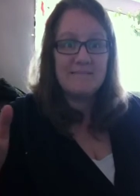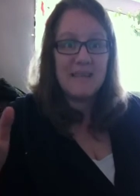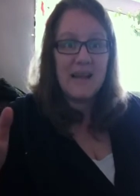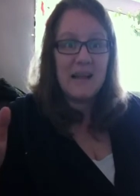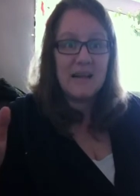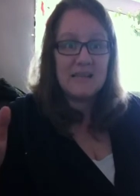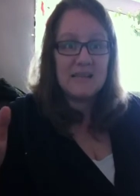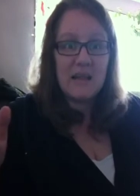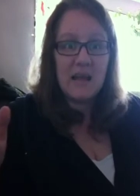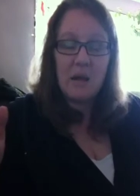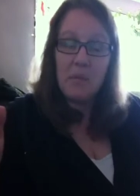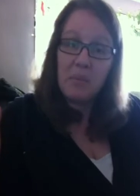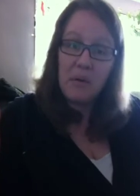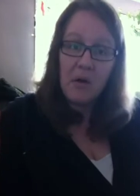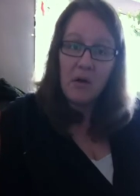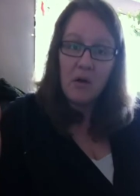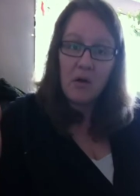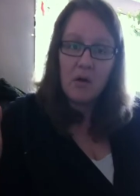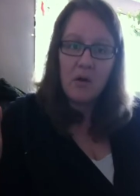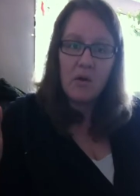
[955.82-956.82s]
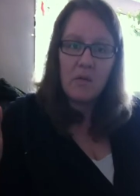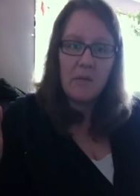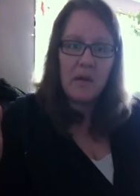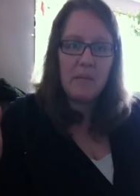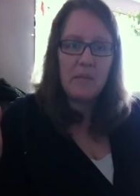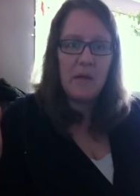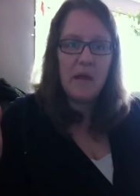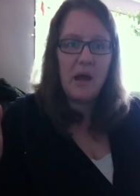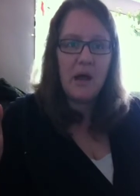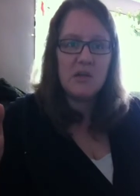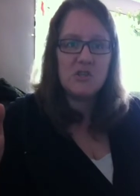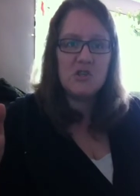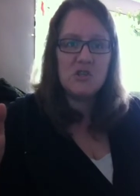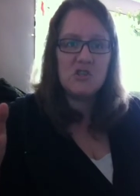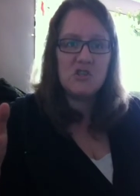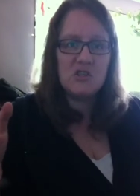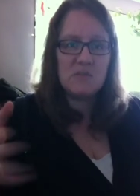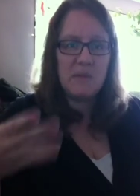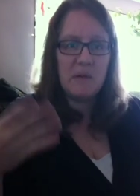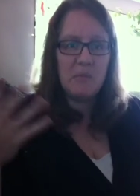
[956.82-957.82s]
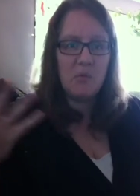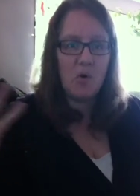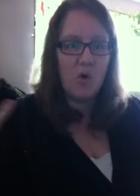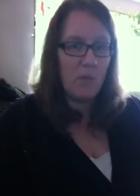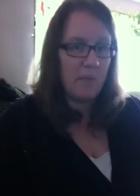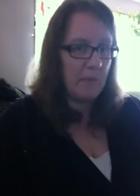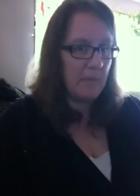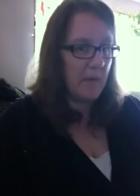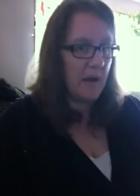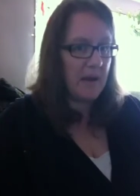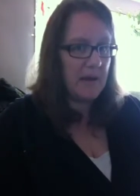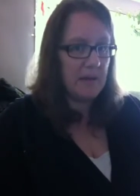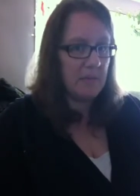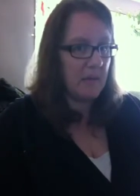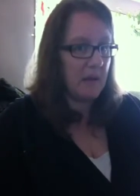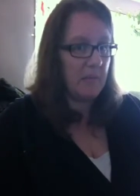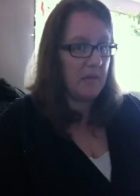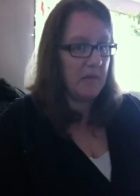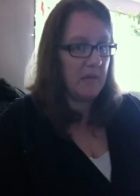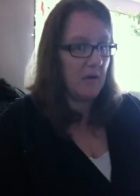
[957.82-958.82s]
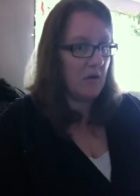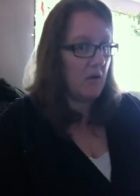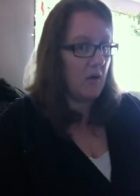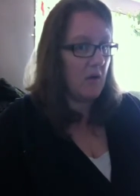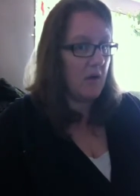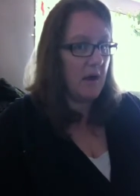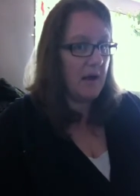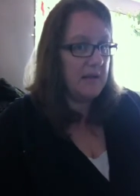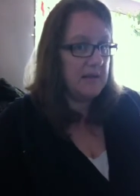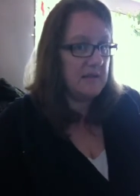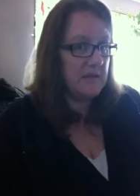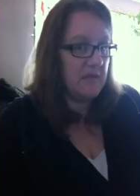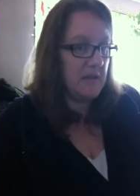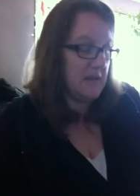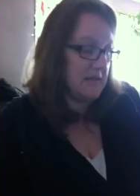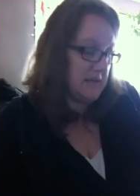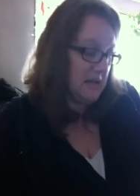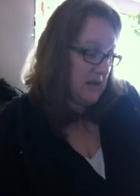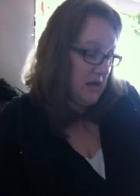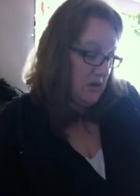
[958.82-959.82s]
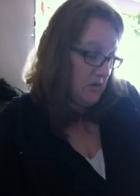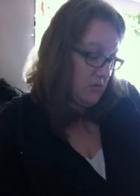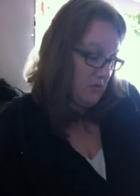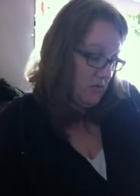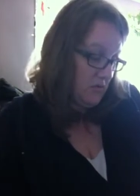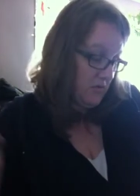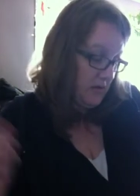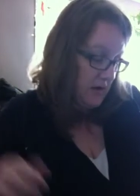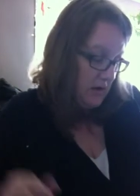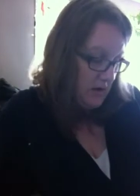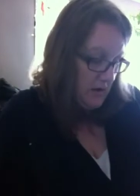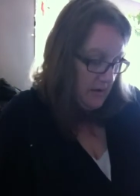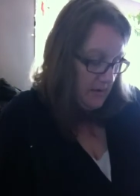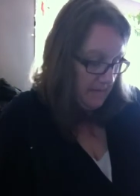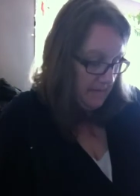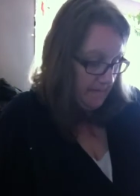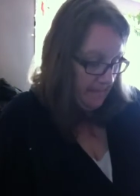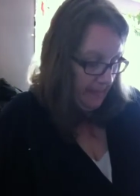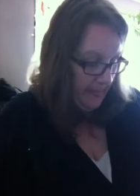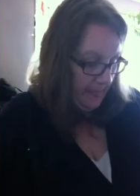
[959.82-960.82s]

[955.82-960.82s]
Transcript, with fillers: as they appear, or maybe I should just be more open minded. Maybe there are all kinds of things that I don't know they are.